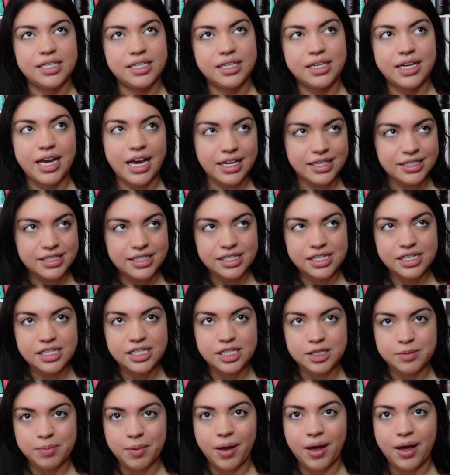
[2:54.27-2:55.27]
gets a
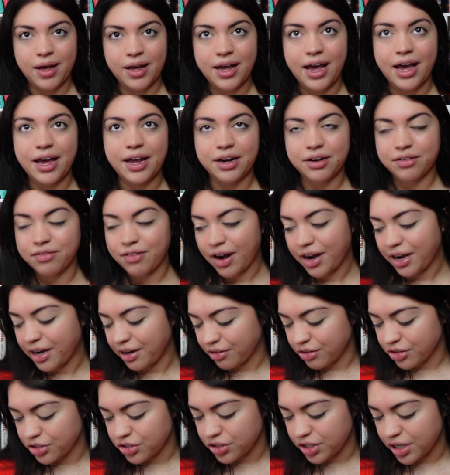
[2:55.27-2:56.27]
spot at a writing
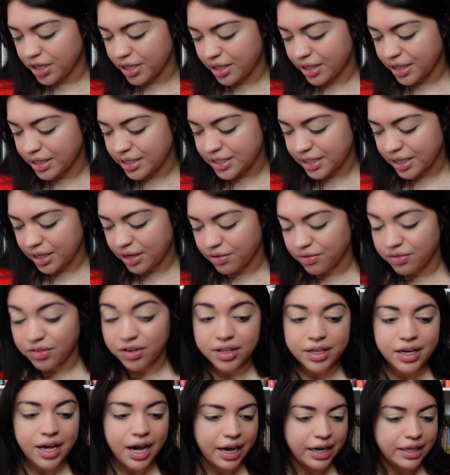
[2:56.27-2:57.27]
retreat. It's a
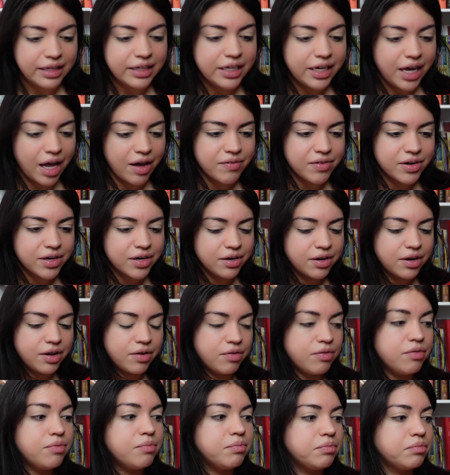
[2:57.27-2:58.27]
really highly coveted
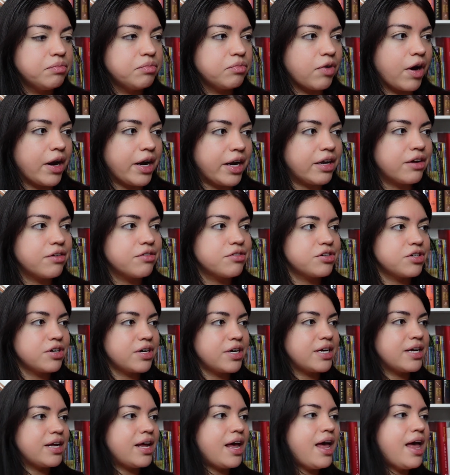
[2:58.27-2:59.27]
writing
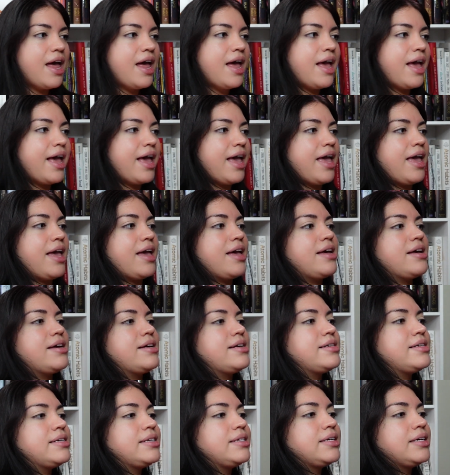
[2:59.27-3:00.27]
retreat,
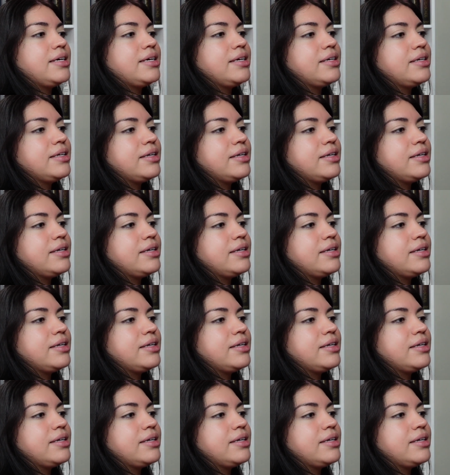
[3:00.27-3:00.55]
and